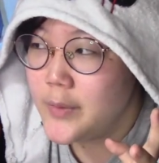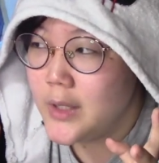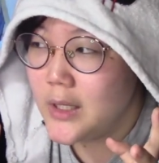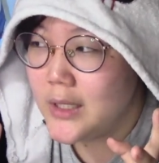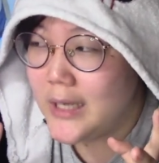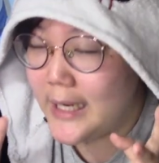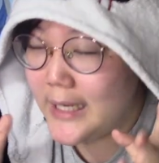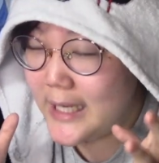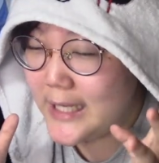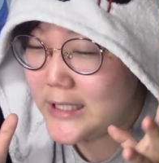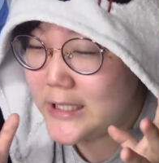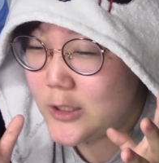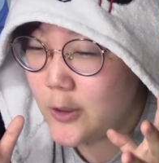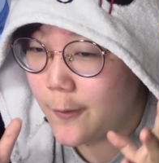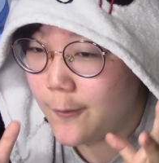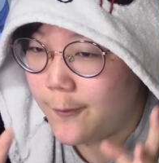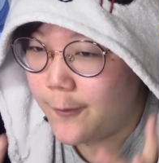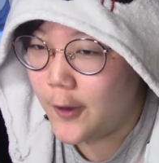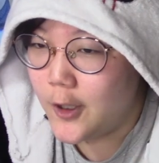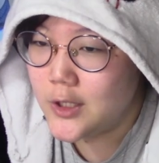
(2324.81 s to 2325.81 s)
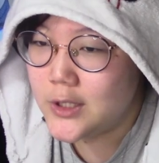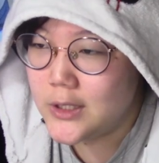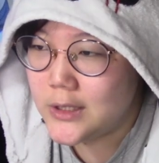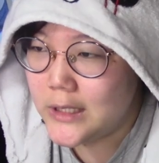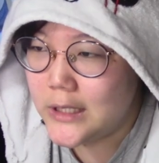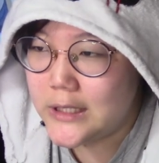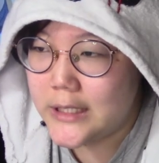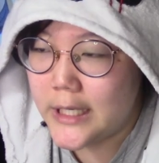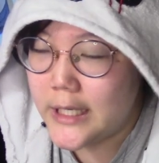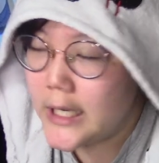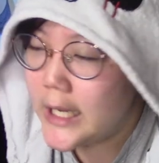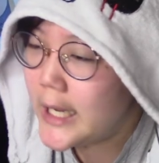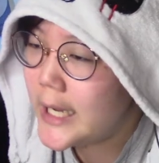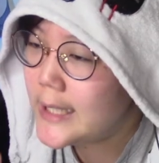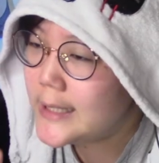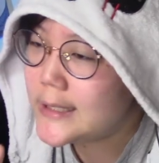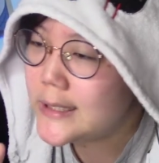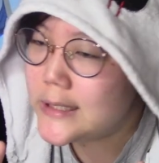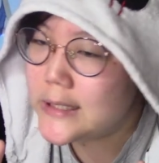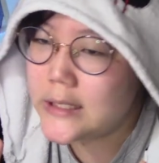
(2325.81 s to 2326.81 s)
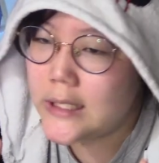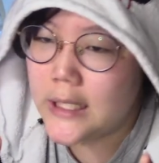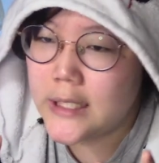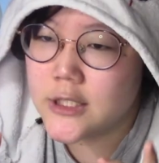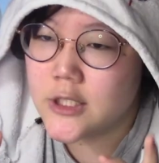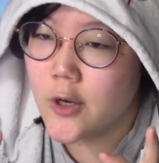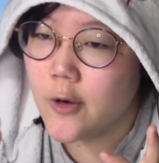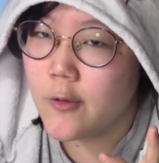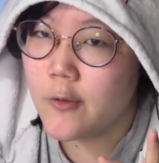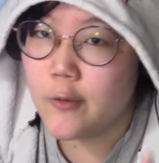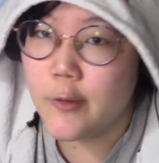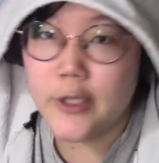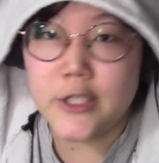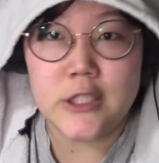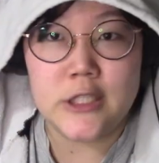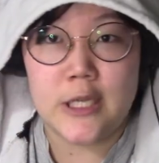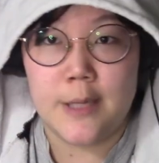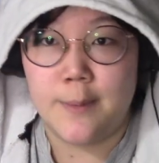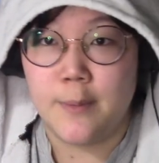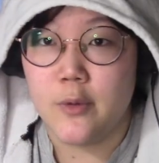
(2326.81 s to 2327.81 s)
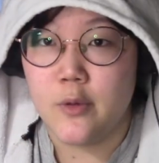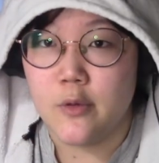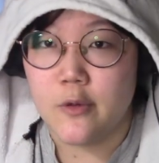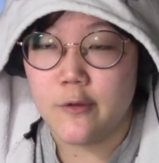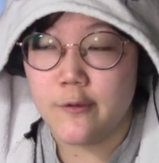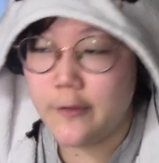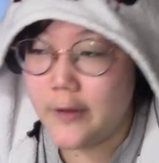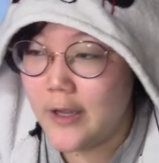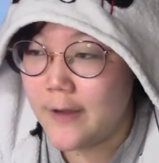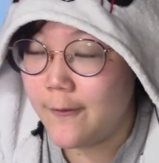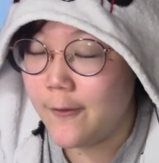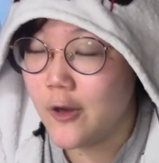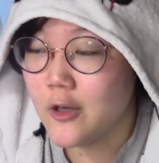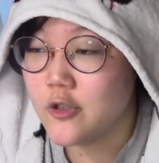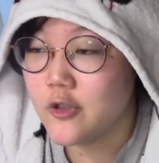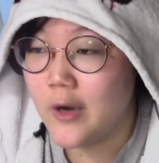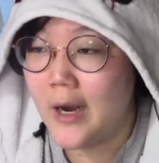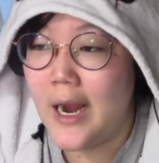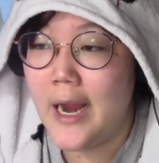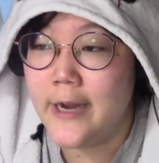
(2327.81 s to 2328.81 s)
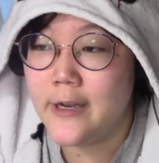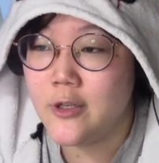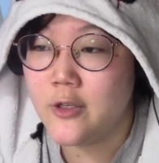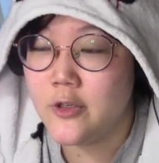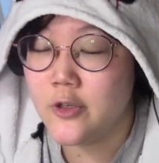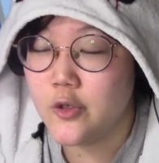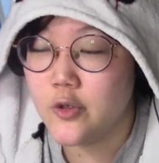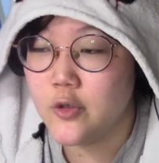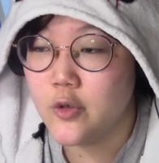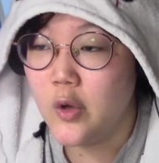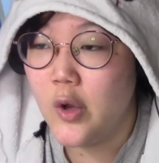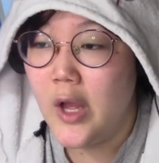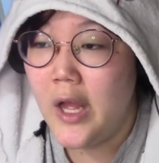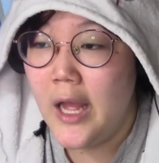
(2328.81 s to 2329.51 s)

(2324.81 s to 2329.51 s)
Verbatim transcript: like it's your first season, it's a risky move if you're trying to